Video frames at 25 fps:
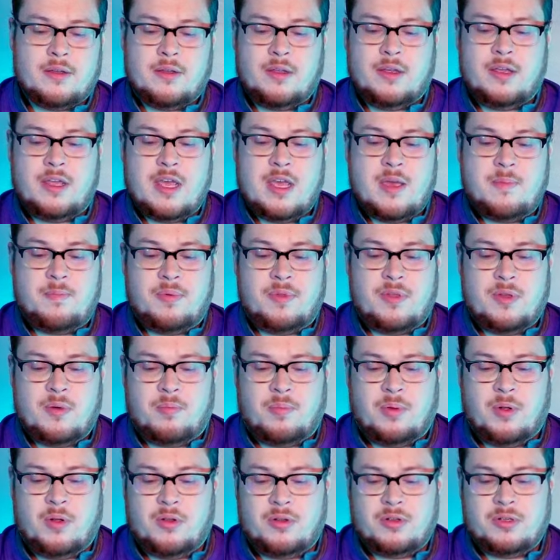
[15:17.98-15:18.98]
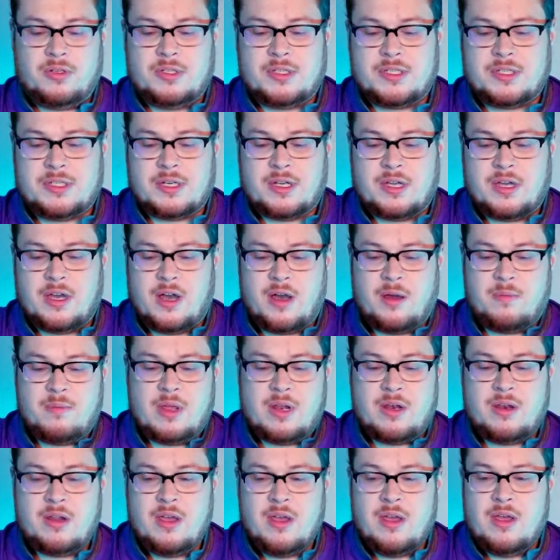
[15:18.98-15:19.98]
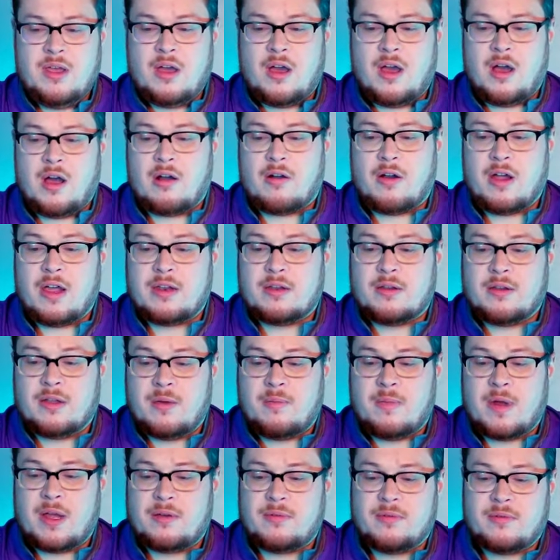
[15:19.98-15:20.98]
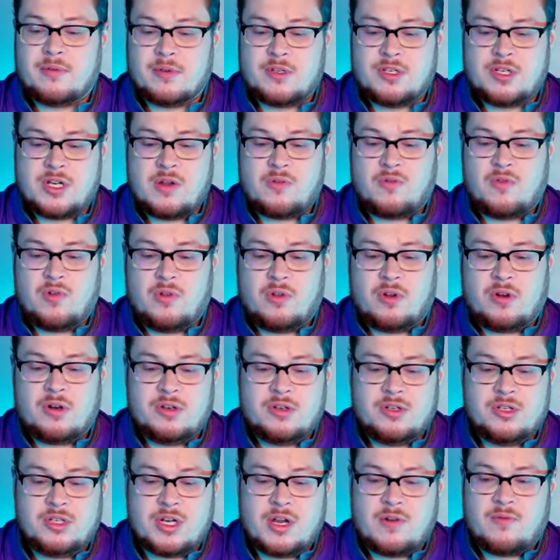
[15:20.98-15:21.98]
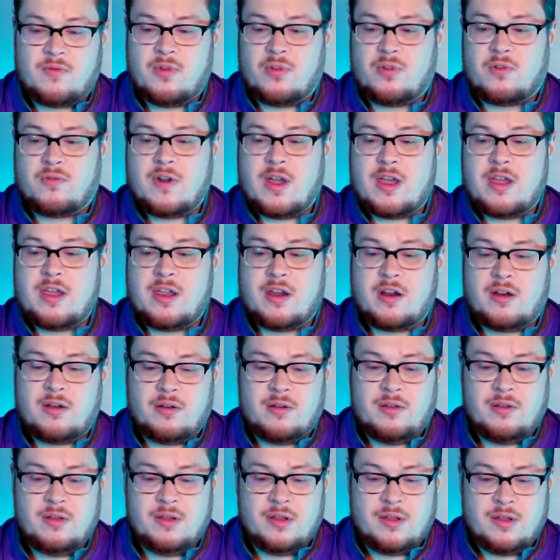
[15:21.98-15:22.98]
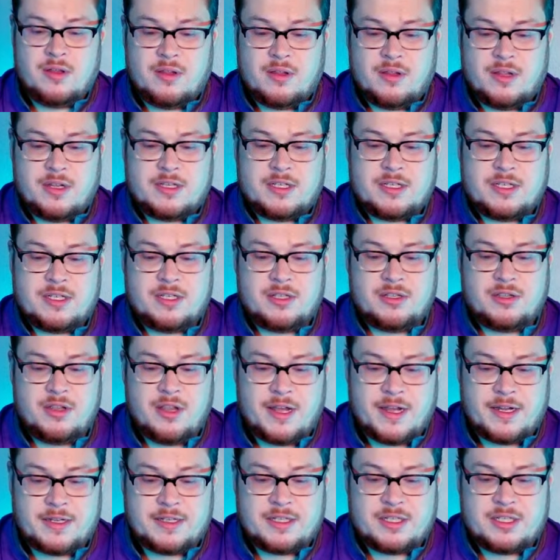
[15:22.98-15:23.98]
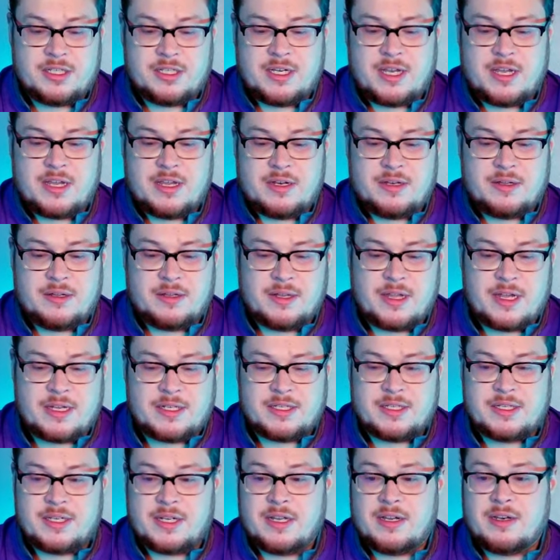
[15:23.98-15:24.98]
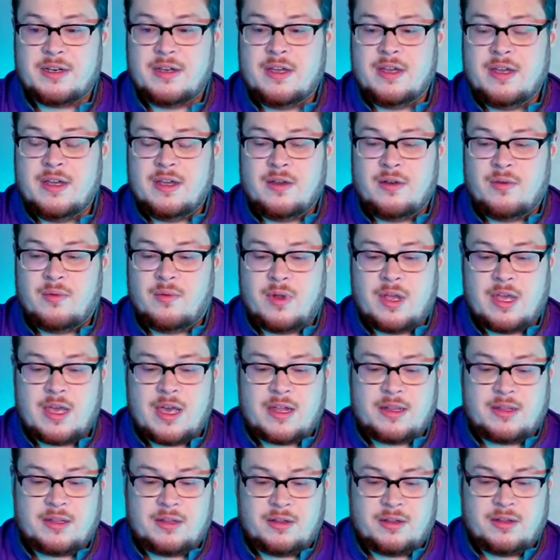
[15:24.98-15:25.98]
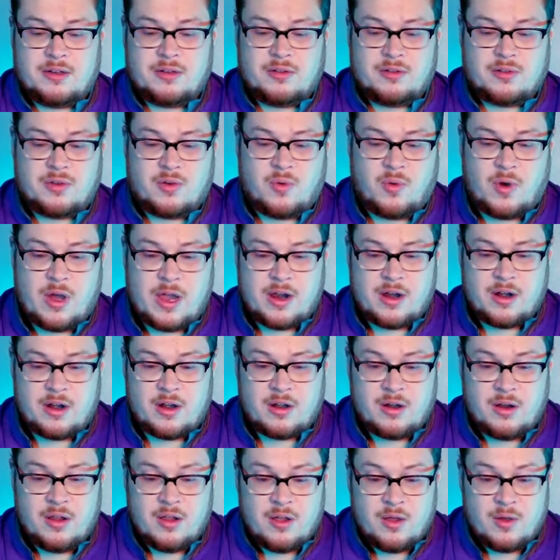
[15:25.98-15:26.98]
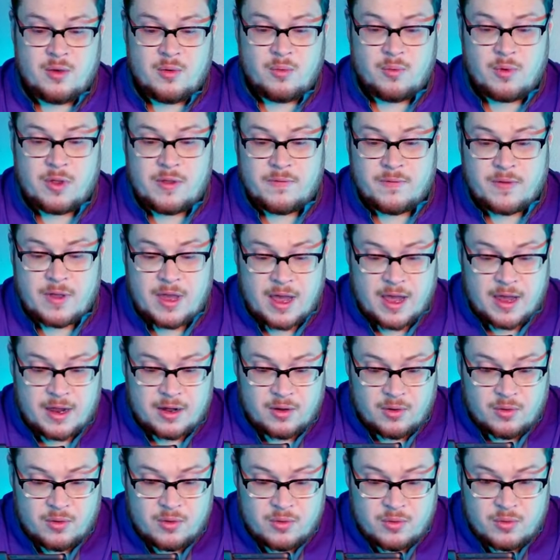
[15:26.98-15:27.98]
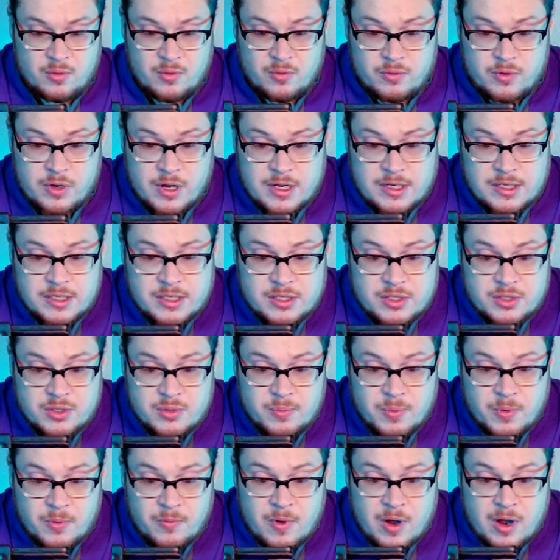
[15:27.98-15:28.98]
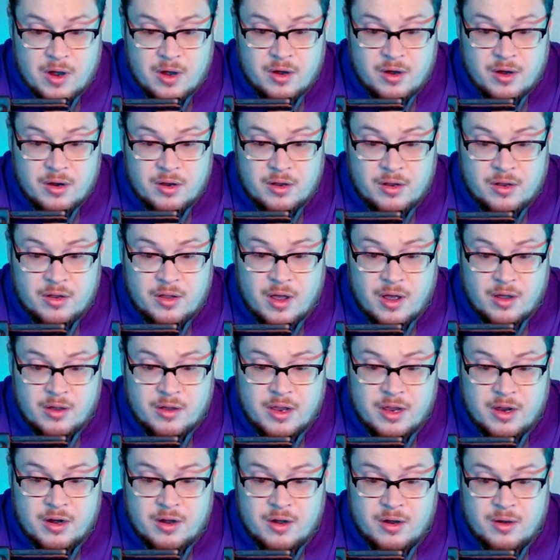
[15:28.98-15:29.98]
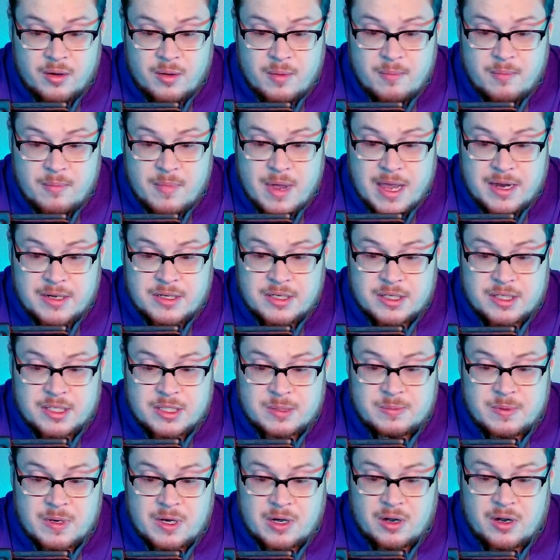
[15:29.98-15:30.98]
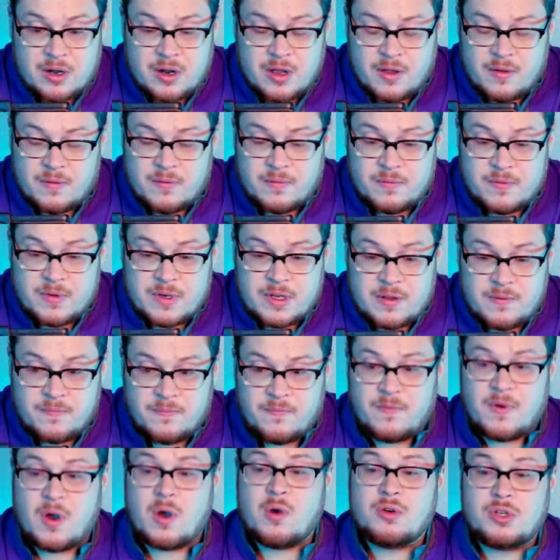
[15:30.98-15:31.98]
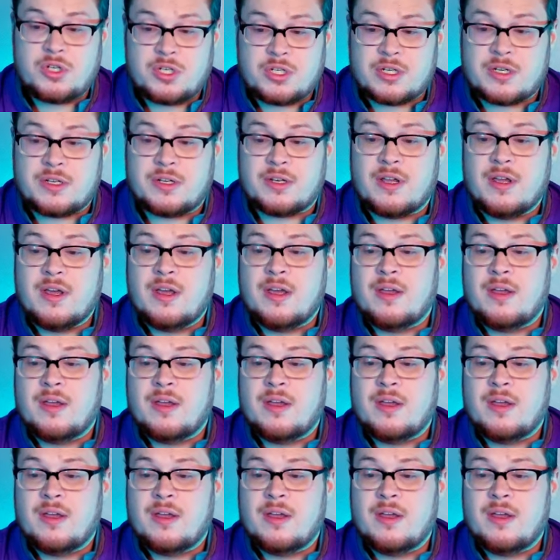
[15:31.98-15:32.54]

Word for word: Keep the pulls coming. All right, come on. J Ruler. J Ruler right here. Let's let's see it. Let's see it. We got the little choir. We've got, ooh, nice super rare gun here. Magic Spear of Devotion.